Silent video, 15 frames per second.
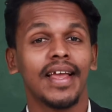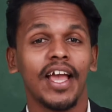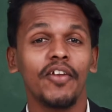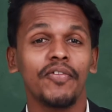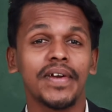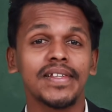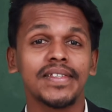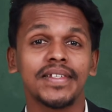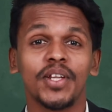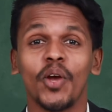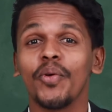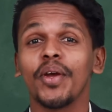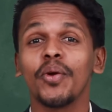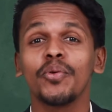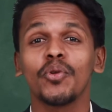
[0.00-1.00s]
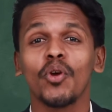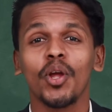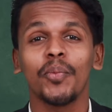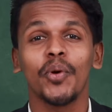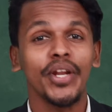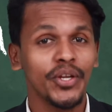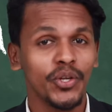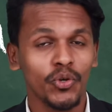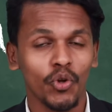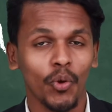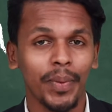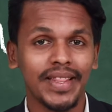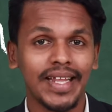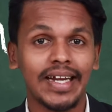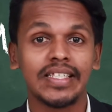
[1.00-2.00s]
Hello friends, now we are going to talk about a new
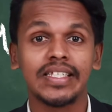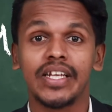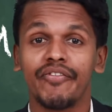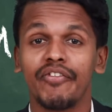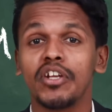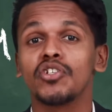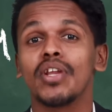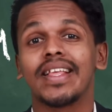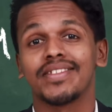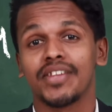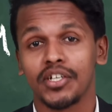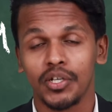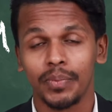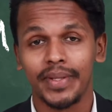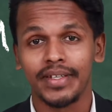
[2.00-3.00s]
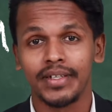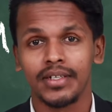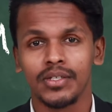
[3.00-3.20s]
topic that is differential extraction method.